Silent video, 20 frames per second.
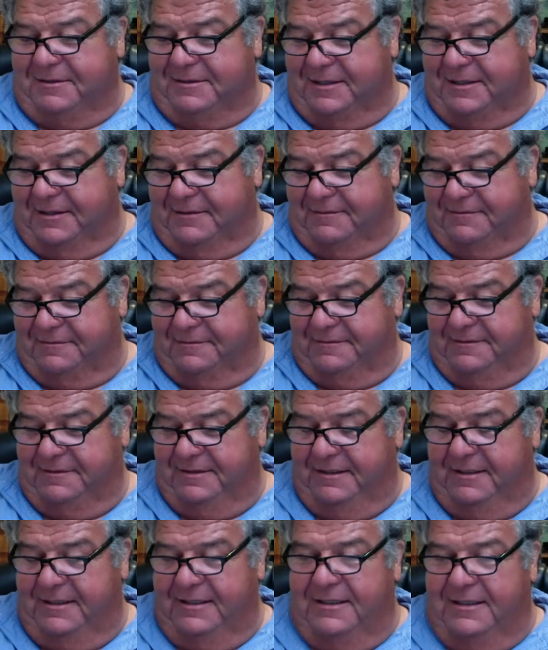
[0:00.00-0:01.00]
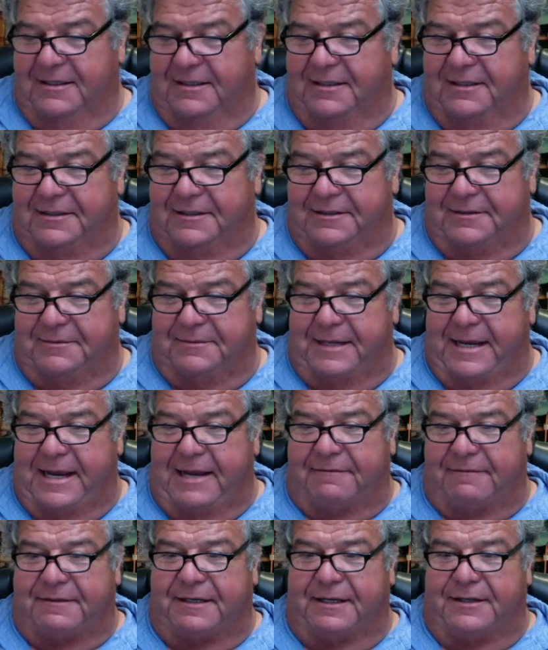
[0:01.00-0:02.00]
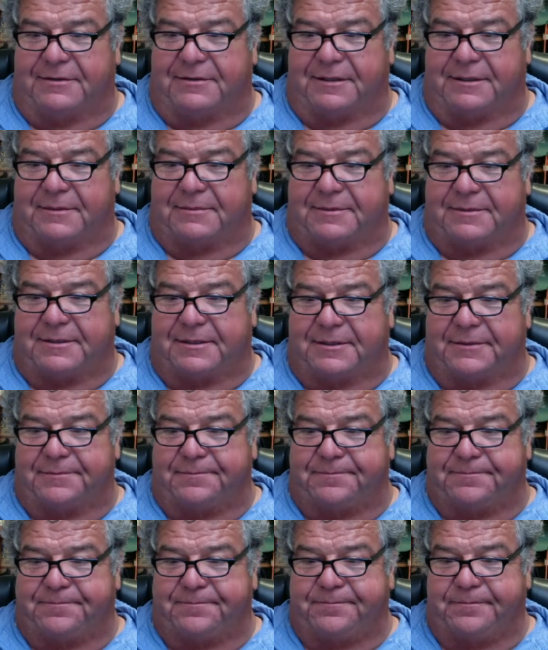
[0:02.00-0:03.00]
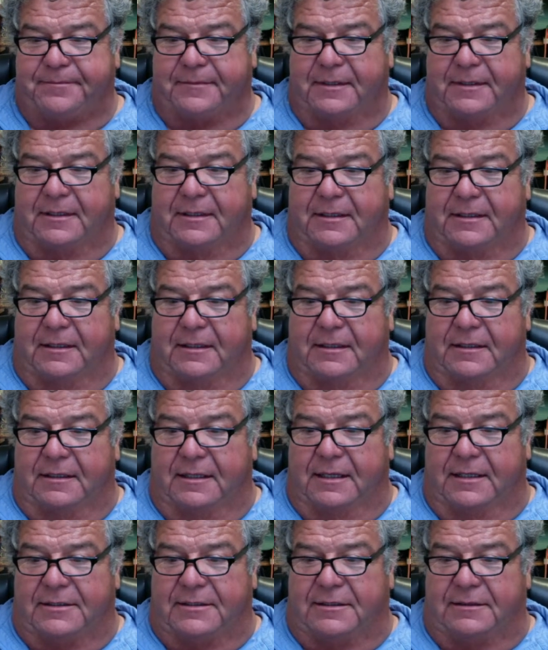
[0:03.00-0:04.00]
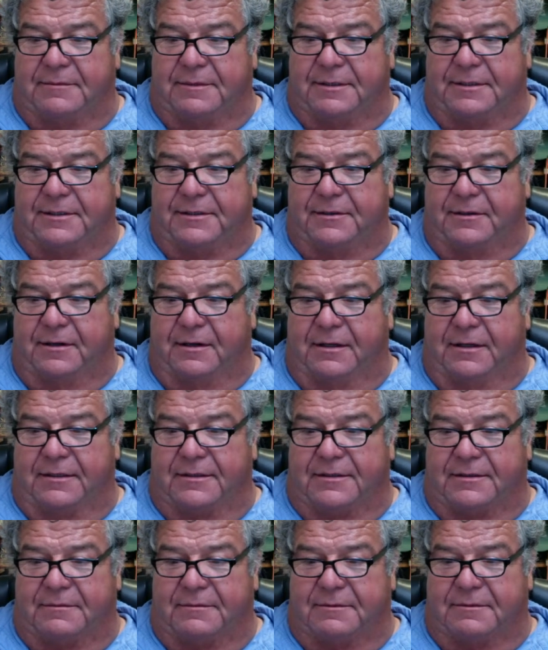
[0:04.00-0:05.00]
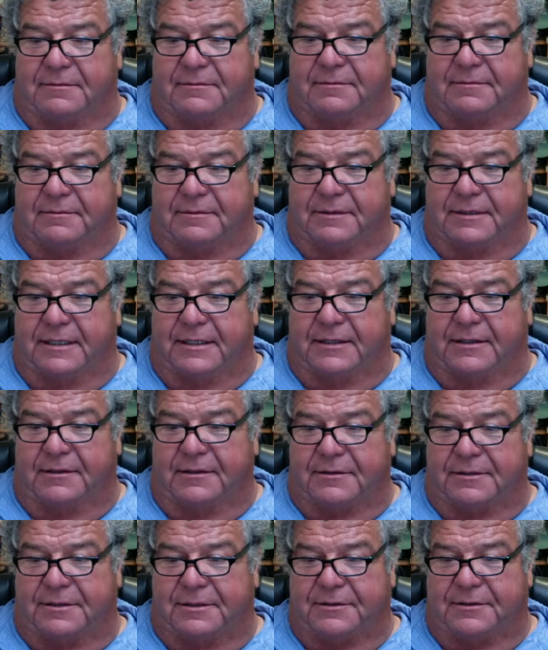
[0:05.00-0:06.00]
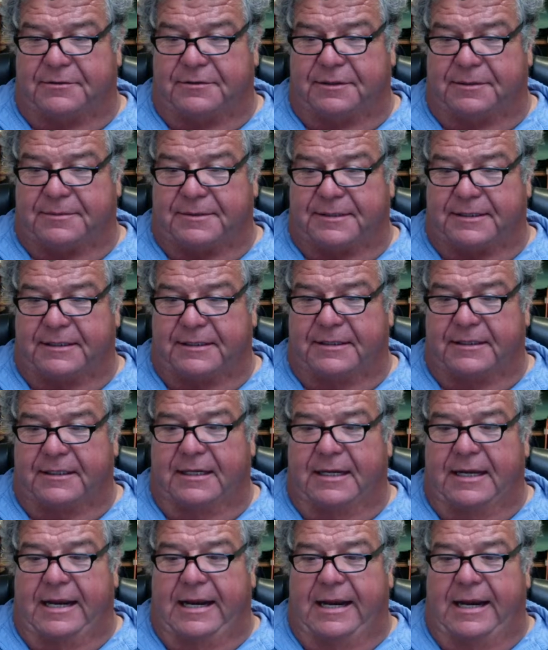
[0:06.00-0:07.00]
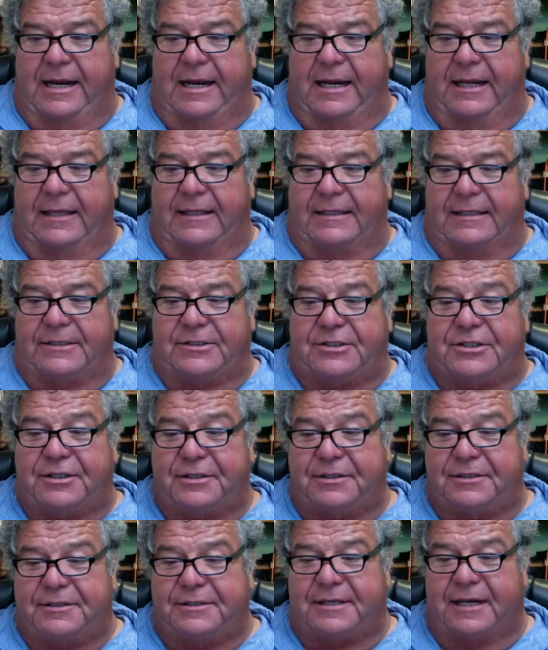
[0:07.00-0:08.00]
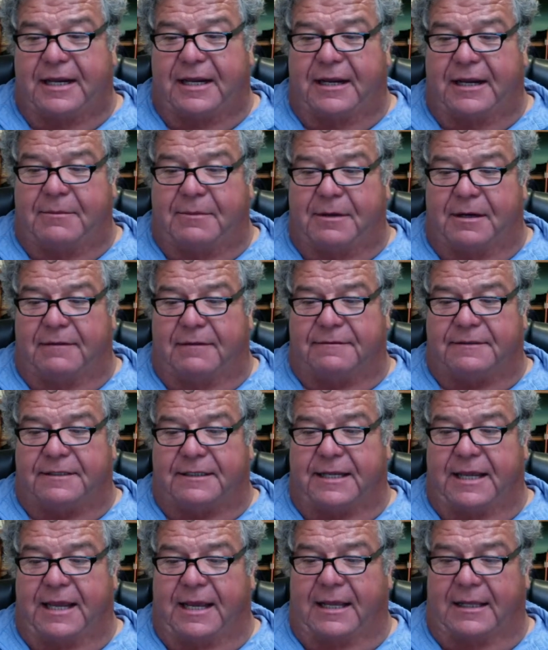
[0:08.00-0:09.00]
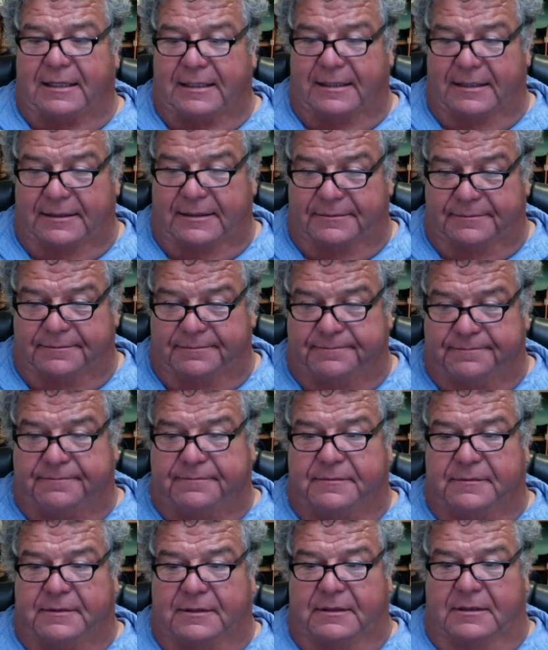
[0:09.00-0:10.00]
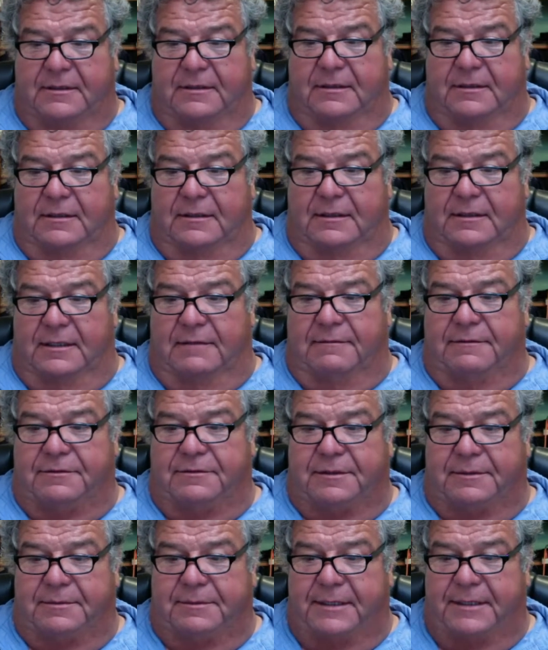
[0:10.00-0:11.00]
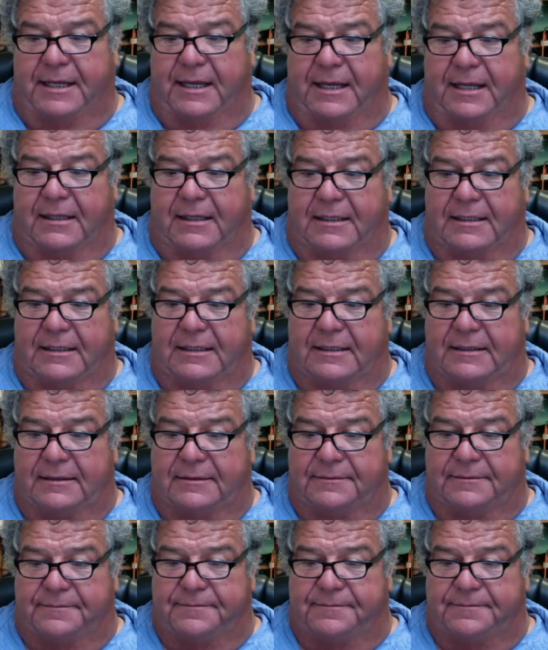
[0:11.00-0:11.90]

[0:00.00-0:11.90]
tough. A half day trip. So that shouldn't be too hard. So we'll get those 2 trips in. And then Tuesday, I'm off to Catalina. Have a trip to Catalina.